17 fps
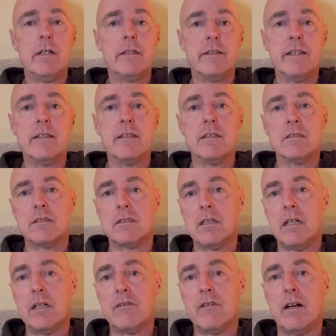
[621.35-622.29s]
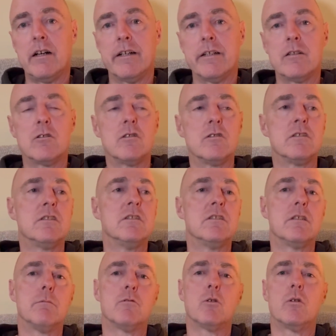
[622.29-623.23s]
didn't deserve iron crosses.
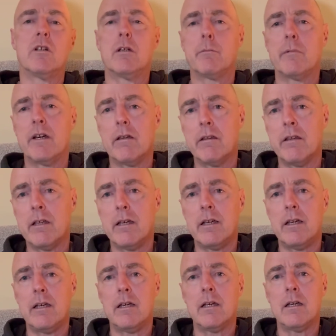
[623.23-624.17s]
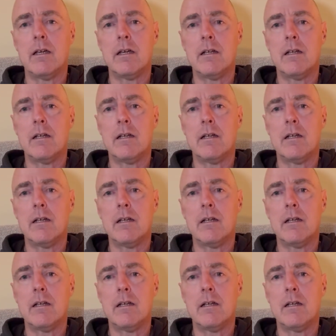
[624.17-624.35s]
I'm talking about the